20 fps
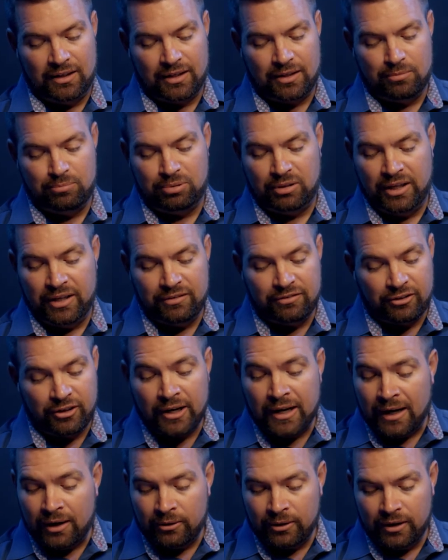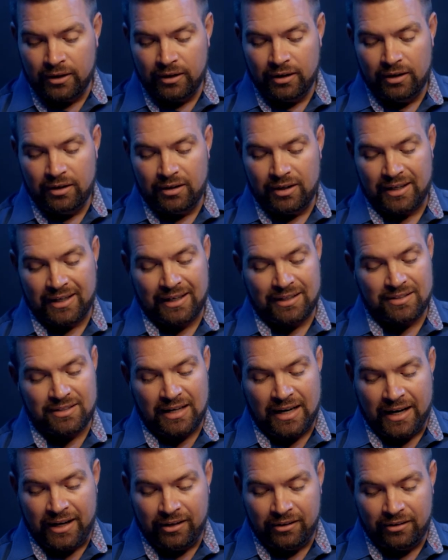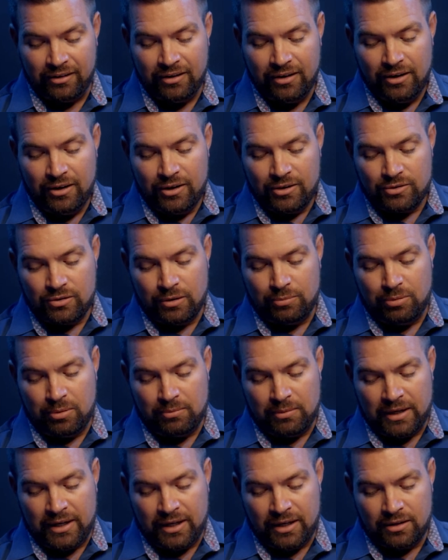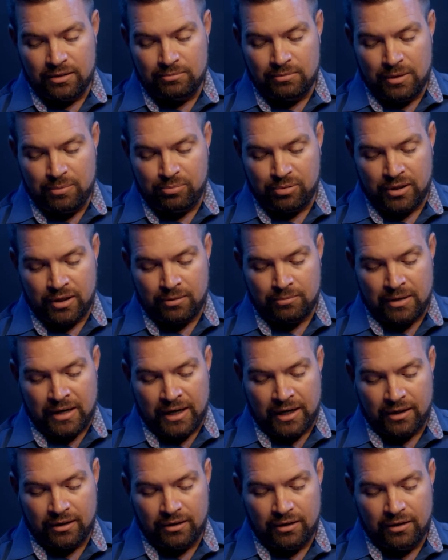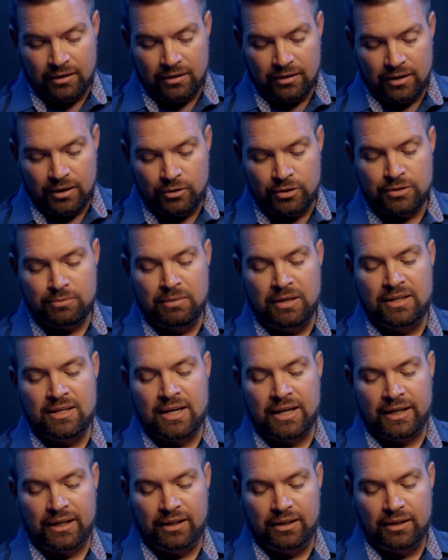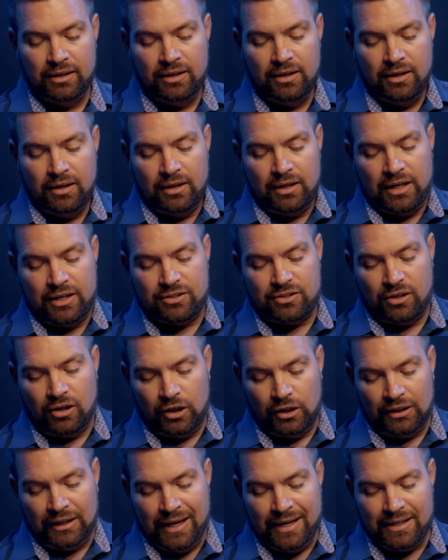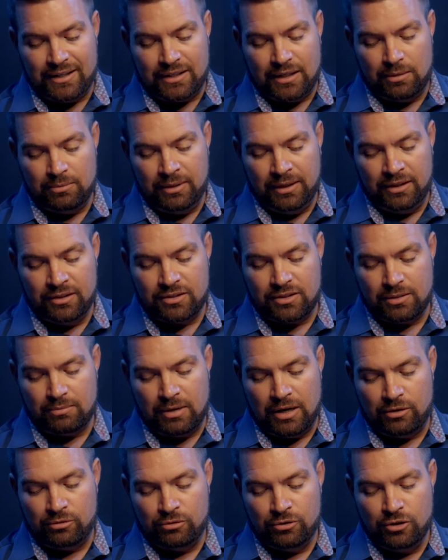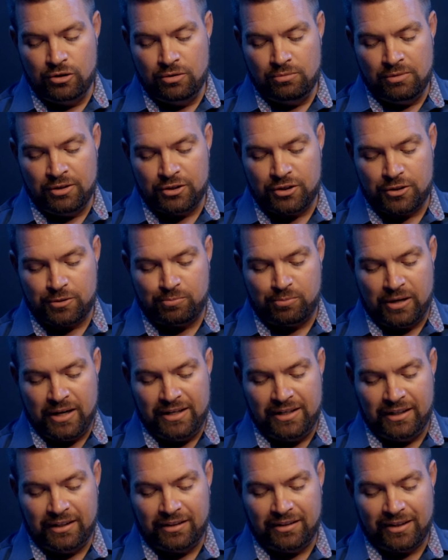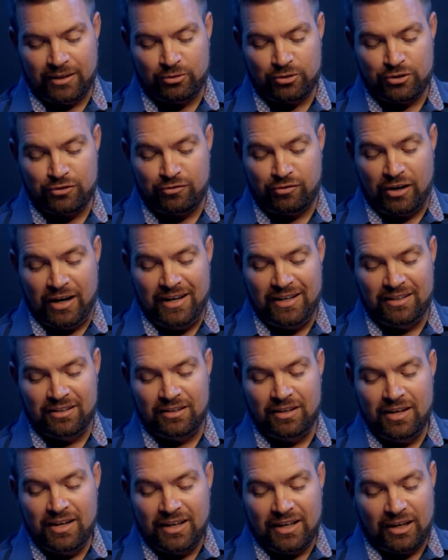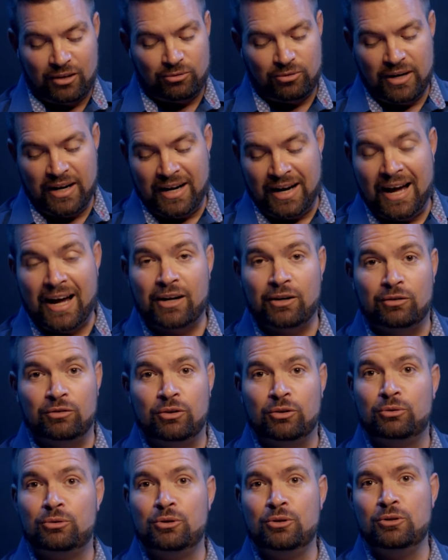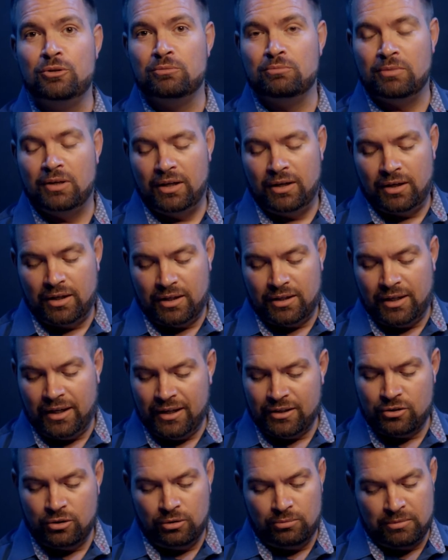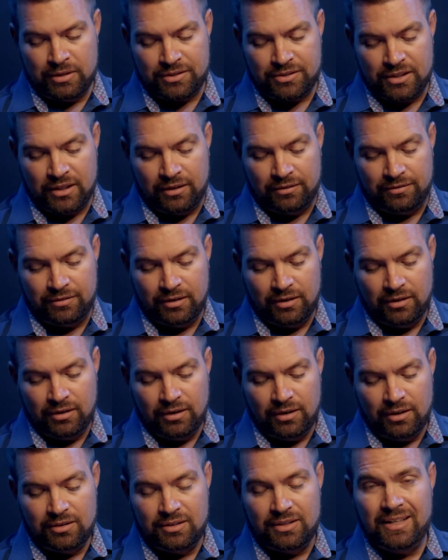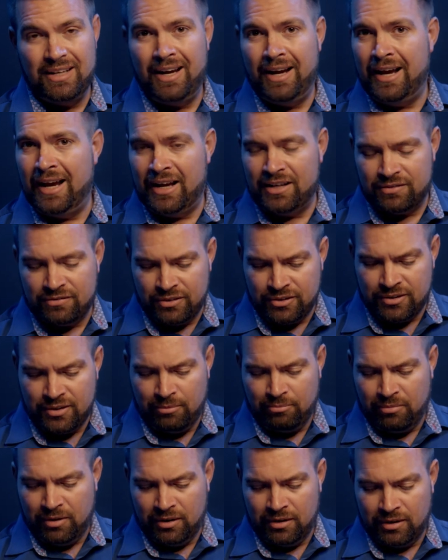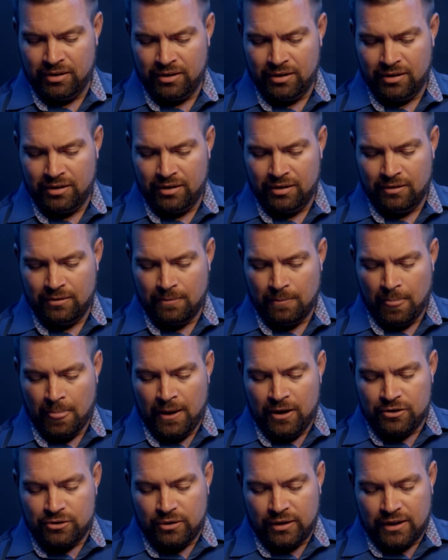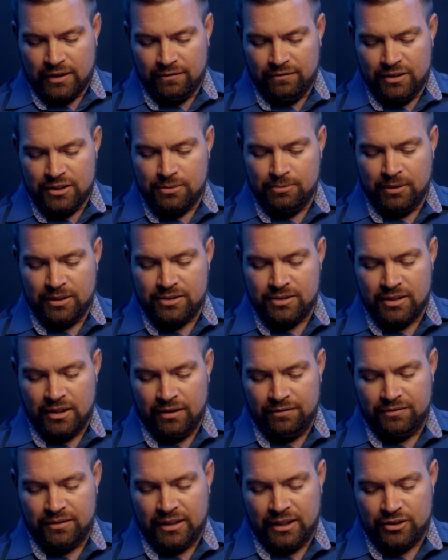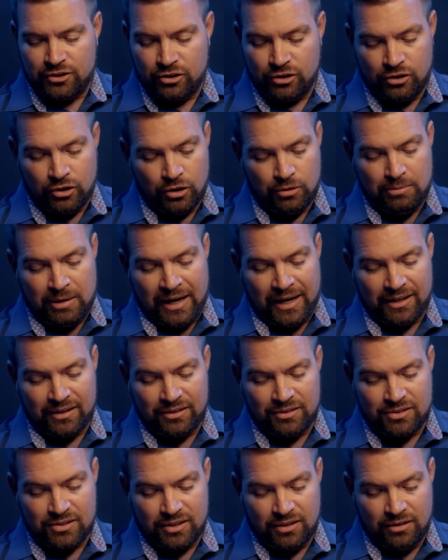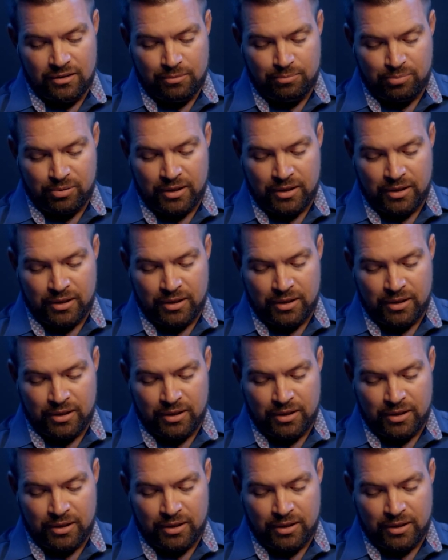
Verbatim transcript: I complained for an hour. I got tired, so I put my head on my prayer mat. It was midnight. I saw a light coming into my room and spreading. I was frightened and I ran out of the room. And then I told myself, didn't I ask for something? So I convinced myself that I should go back and sit in the